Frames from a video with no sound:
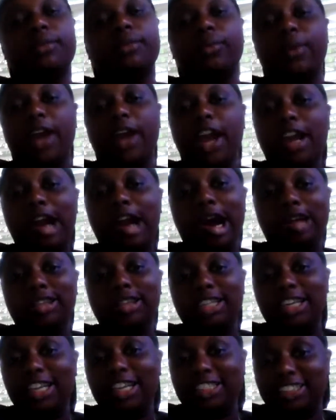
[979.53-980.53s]
When I called
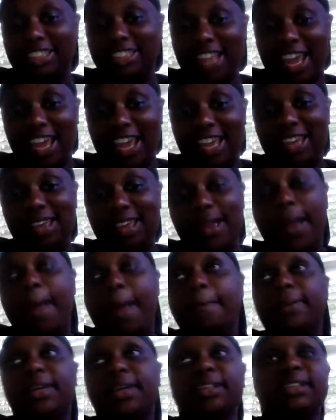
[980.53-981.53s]
the next day,
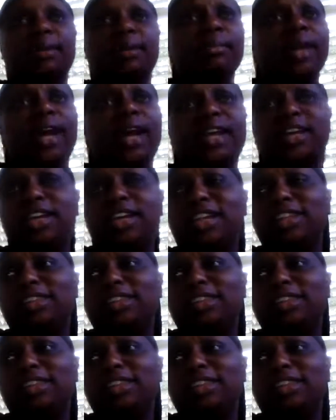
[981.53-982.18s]
because I'm like,